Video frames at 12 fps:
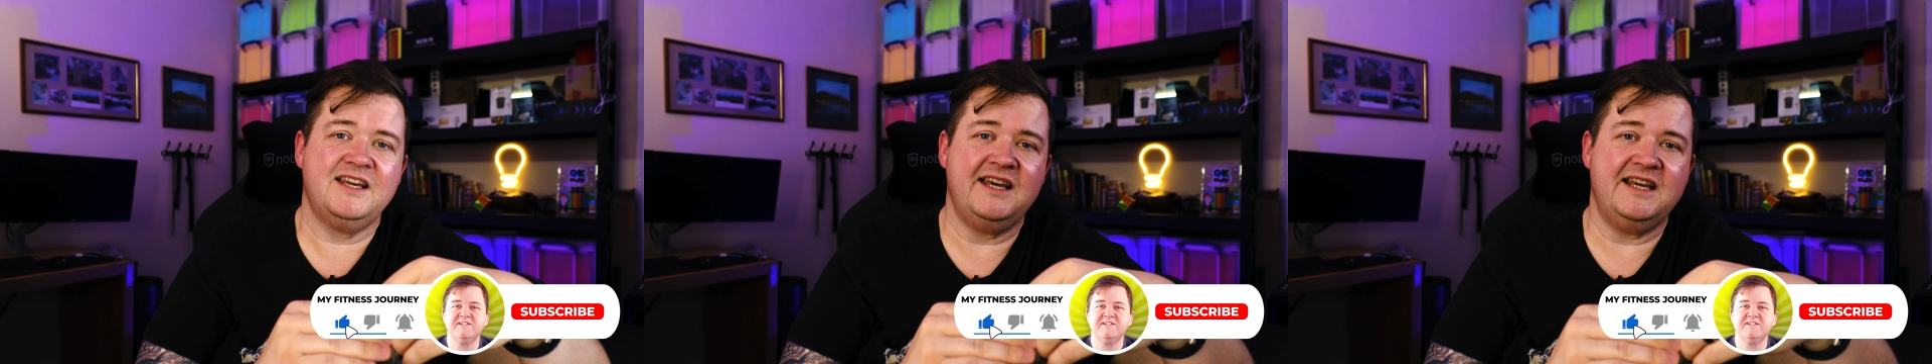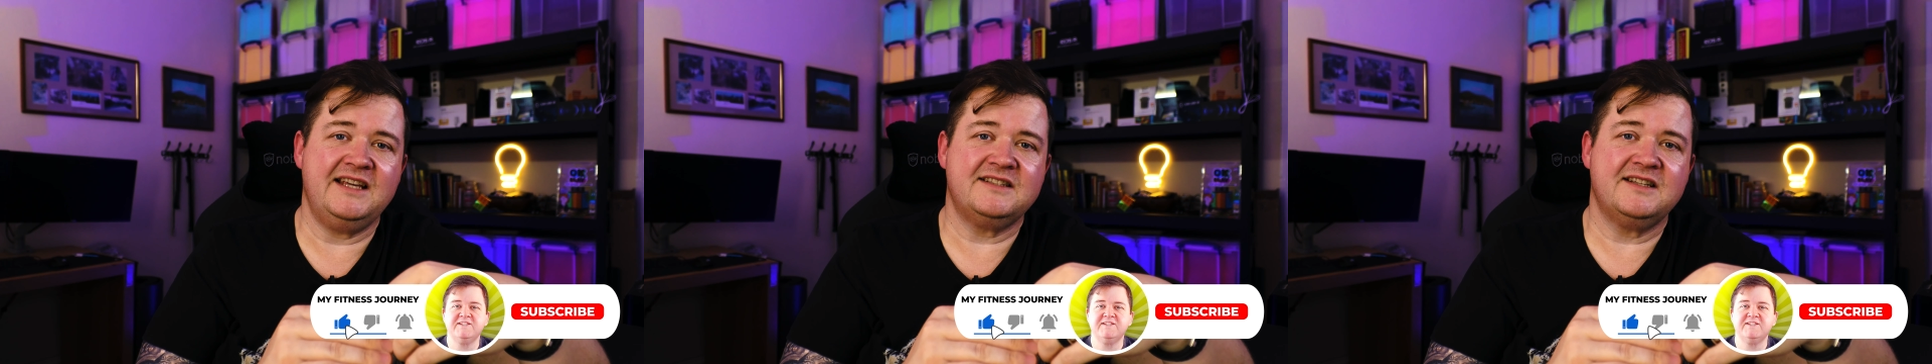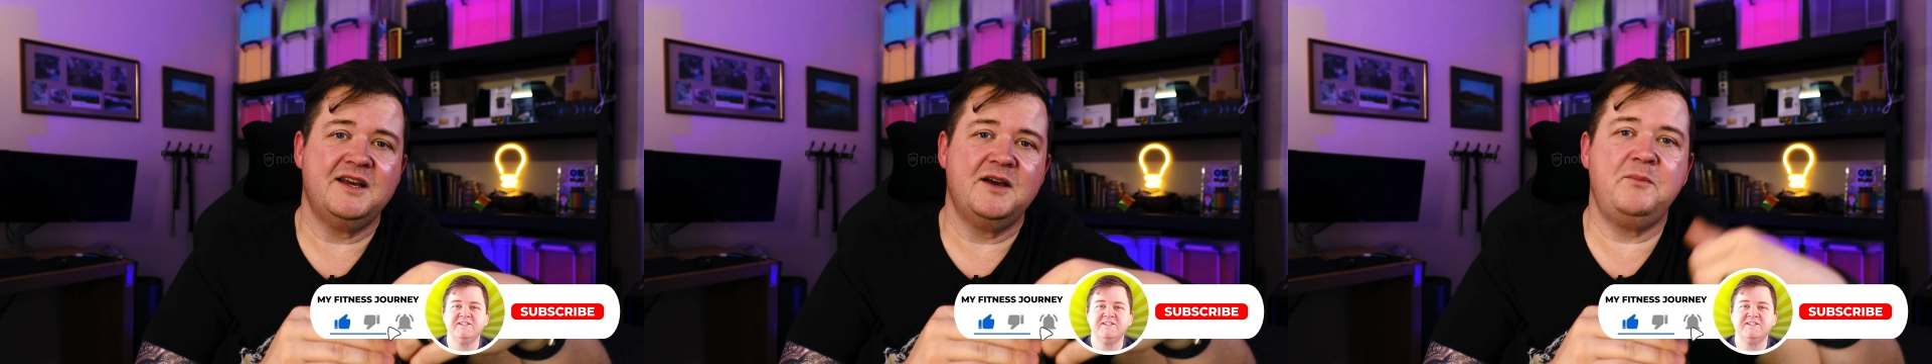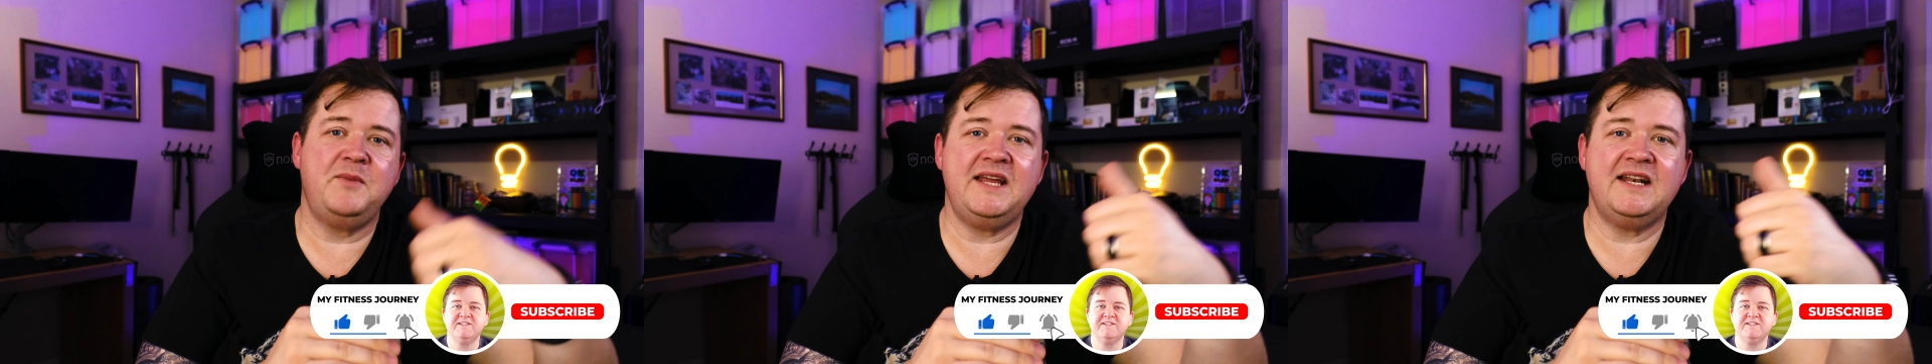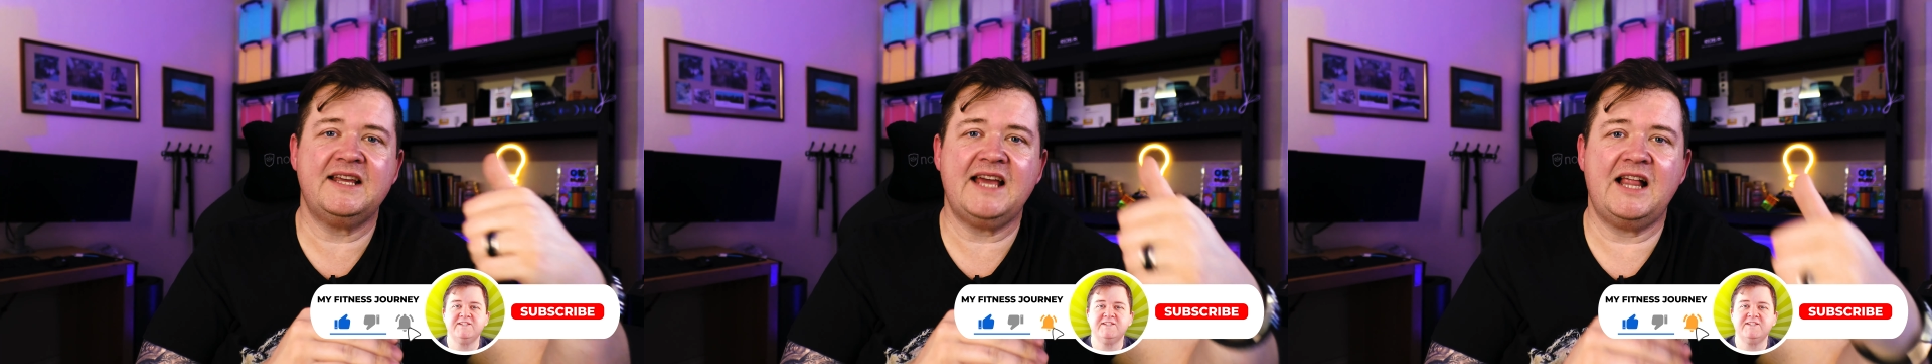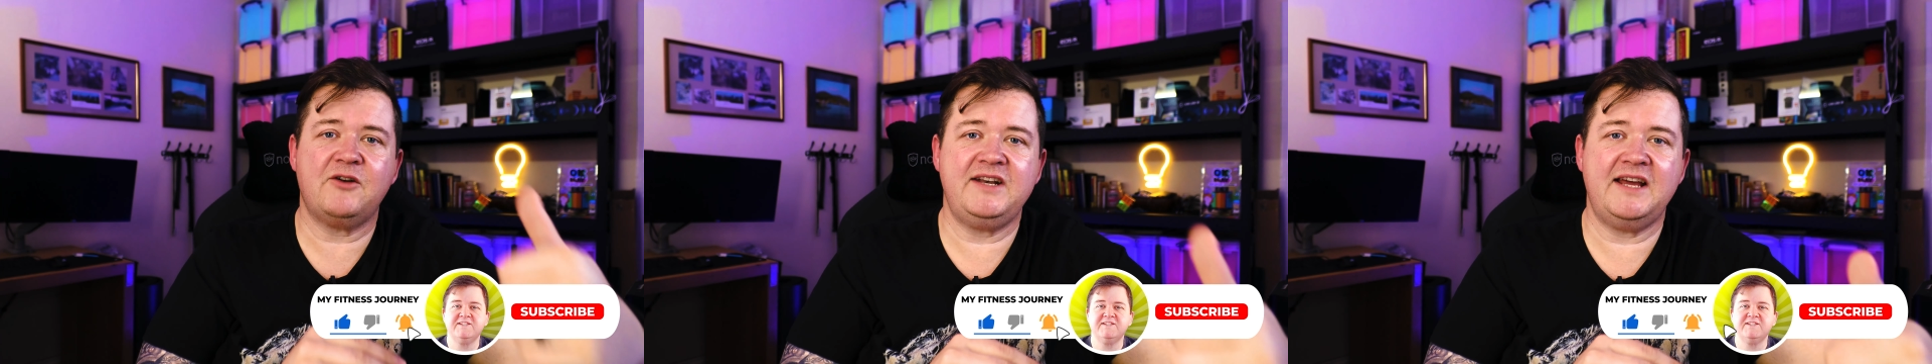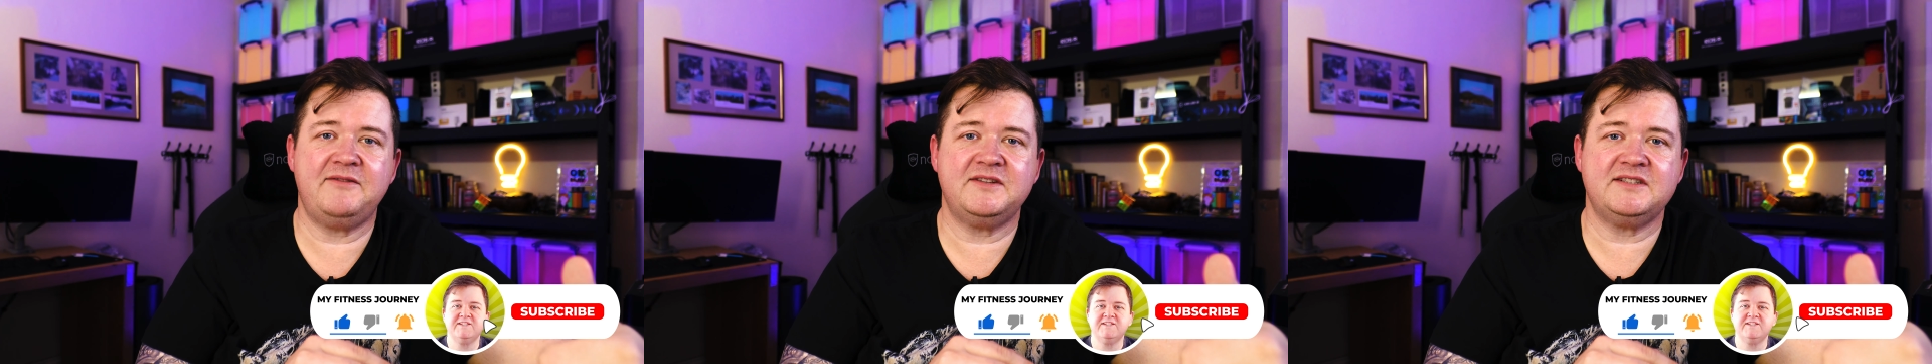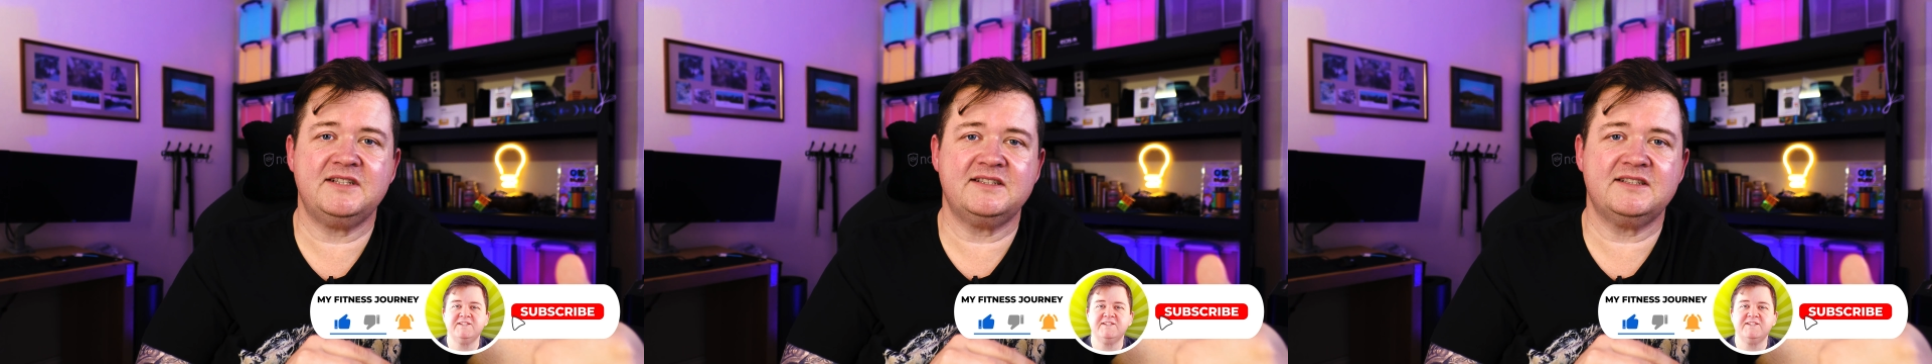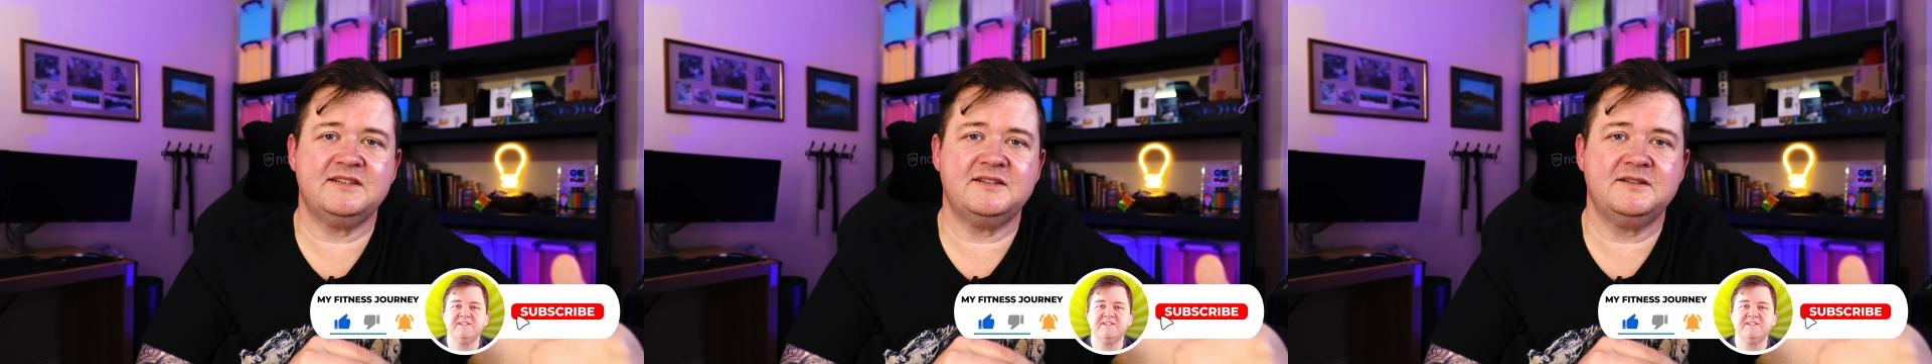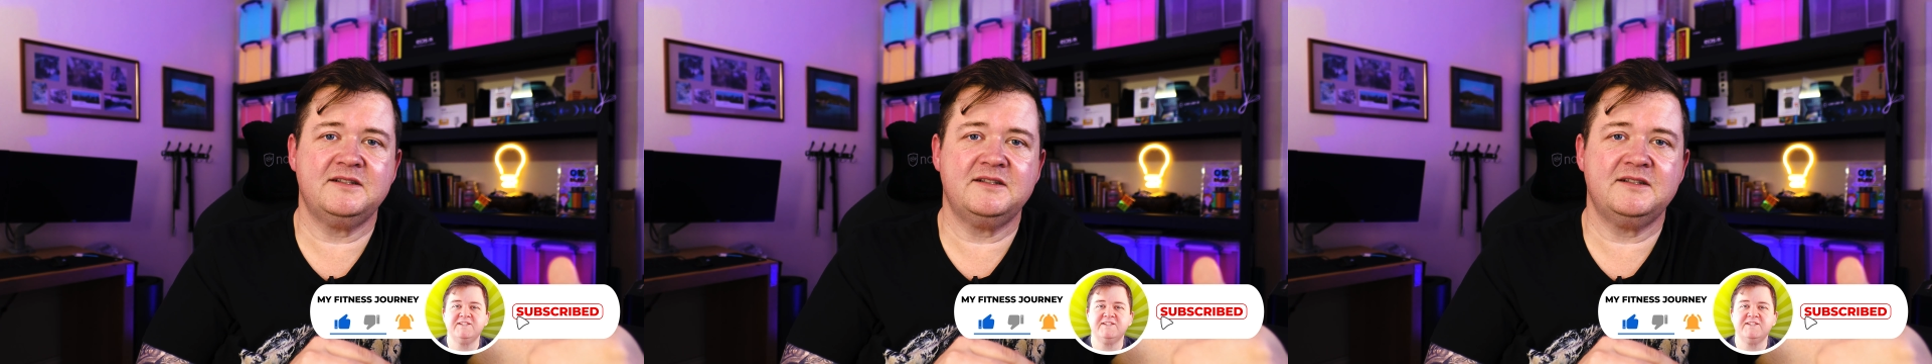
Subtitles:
is be in a calorie deficit,